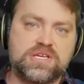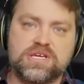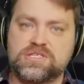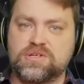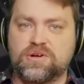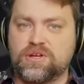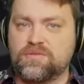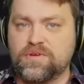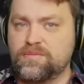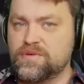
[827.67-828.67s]
yes, they're
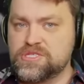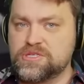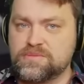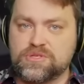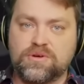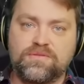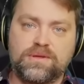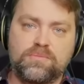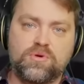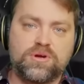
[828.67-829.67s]
equipped with some sort of
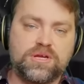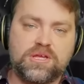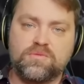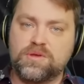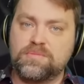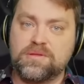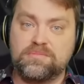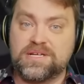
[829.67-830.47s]
the modern equipment,